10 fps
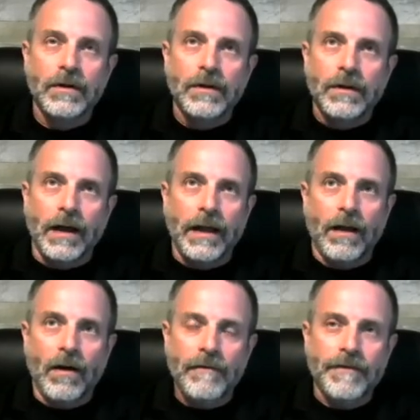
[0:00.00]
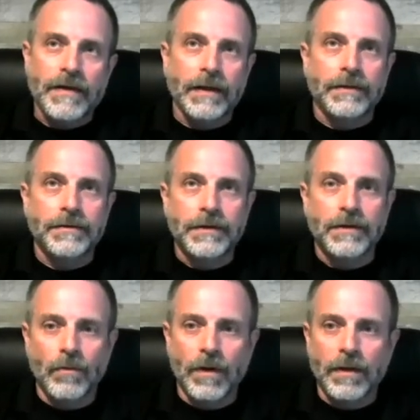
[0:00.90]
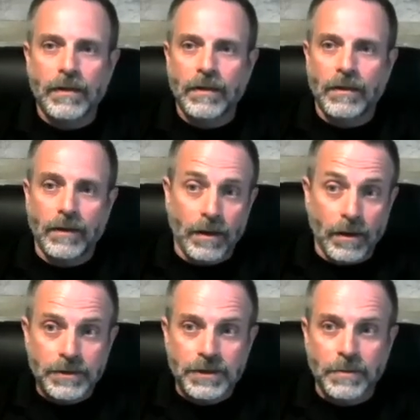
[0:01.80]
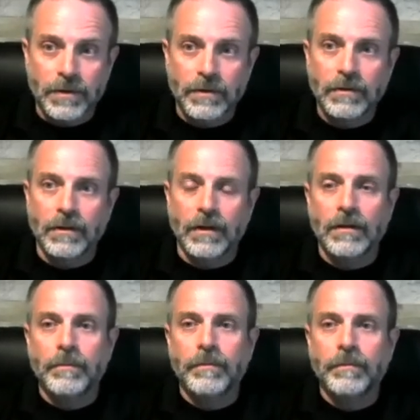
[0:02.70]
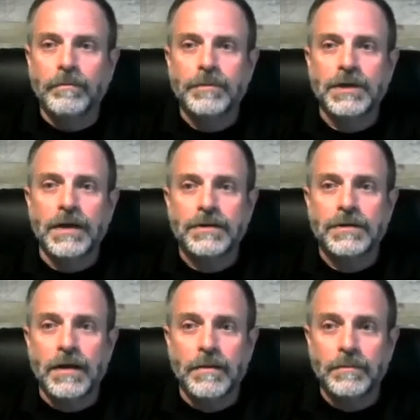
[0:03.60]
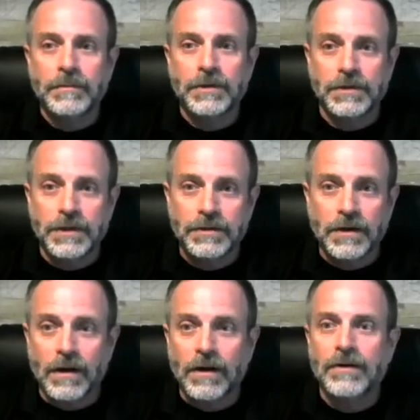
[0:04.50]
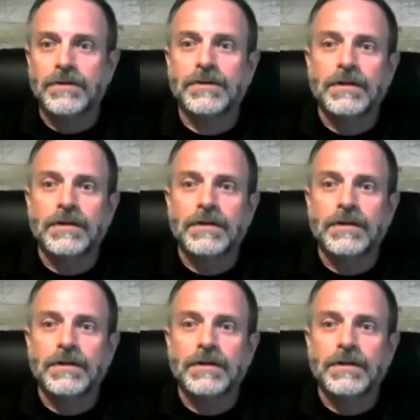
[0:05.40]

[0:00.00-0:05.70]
I often had to deal with the customer, the CSMs, the CSRs,